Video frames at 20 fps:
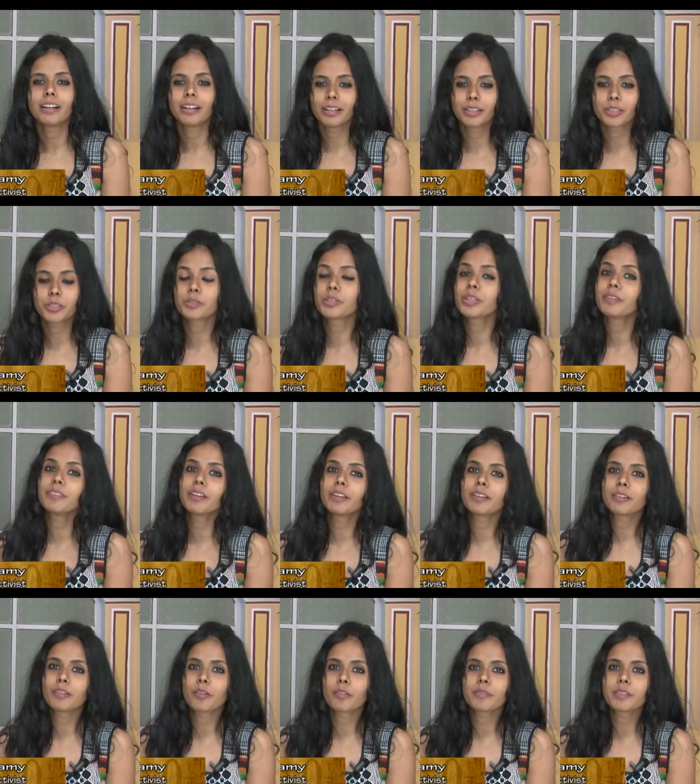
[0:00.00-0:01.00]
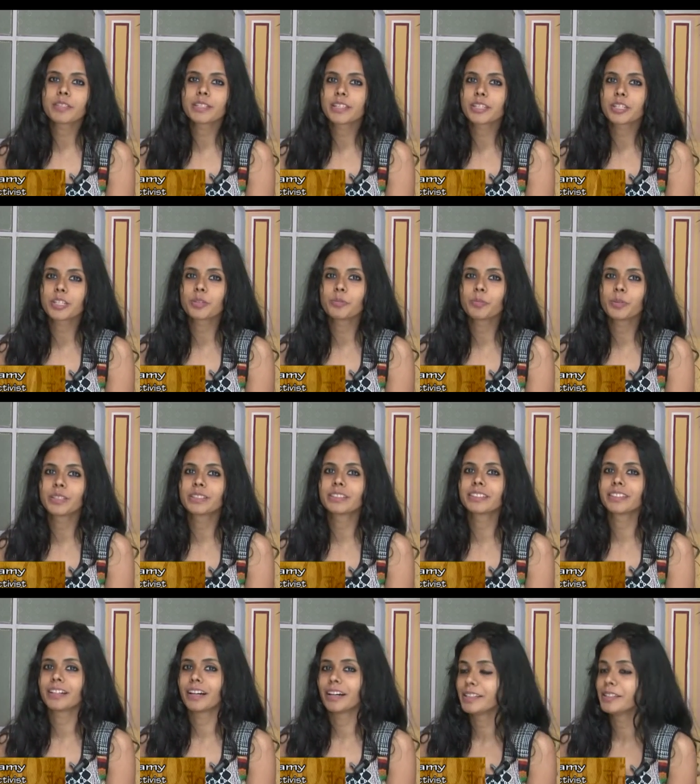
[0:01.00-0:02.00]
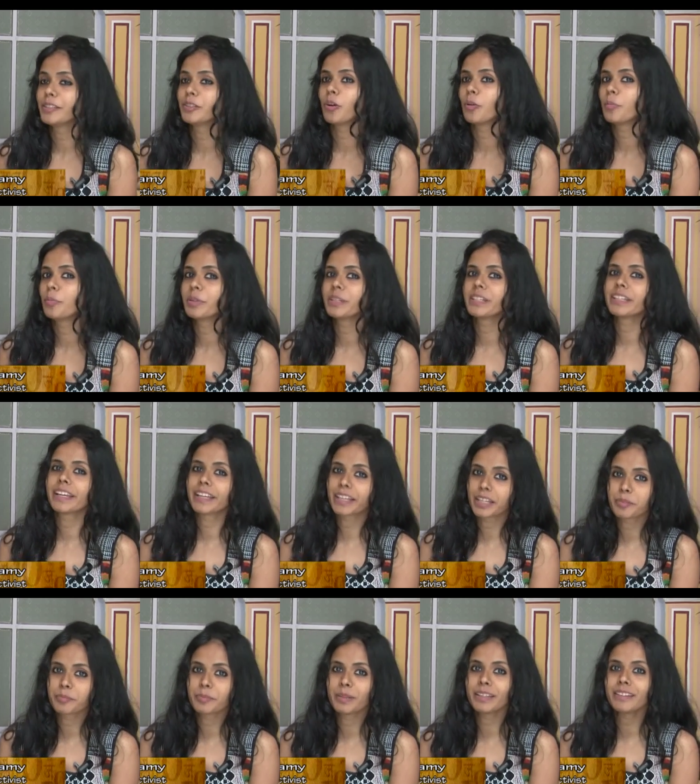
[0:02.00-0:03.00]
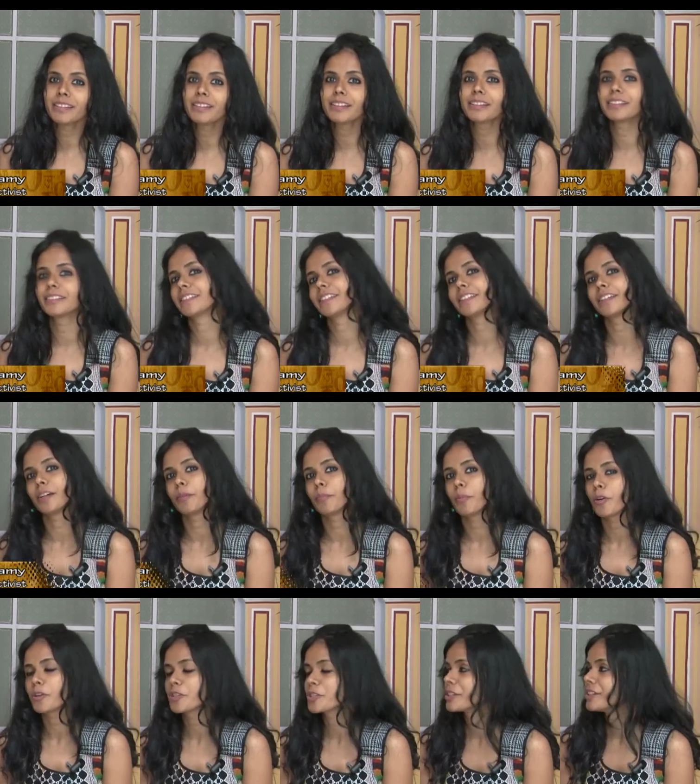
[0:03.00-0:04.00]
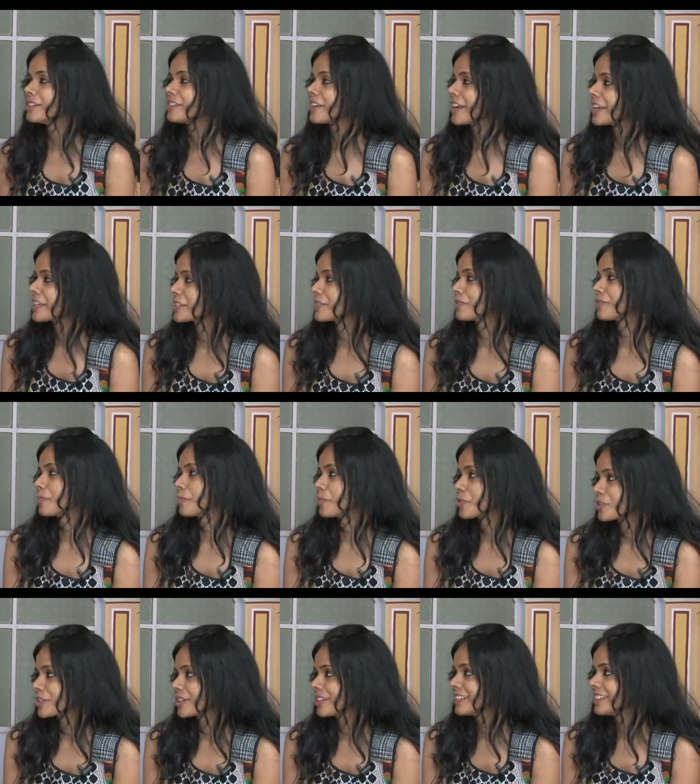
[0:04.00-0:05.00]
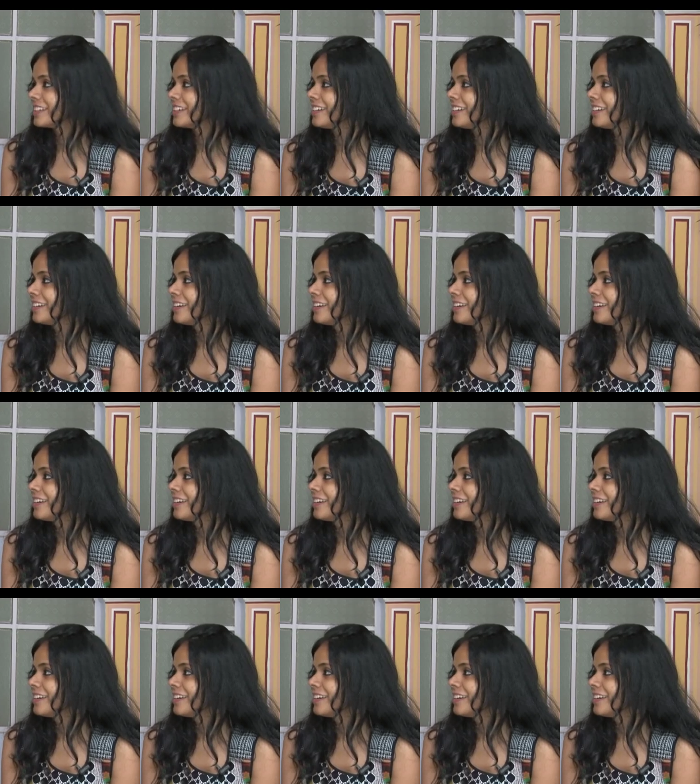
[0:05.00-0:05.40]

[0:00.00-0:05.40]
Uh, today we are in conversation with uh, Ali Cobby Eckermann, the Aboriginal writer from Australia,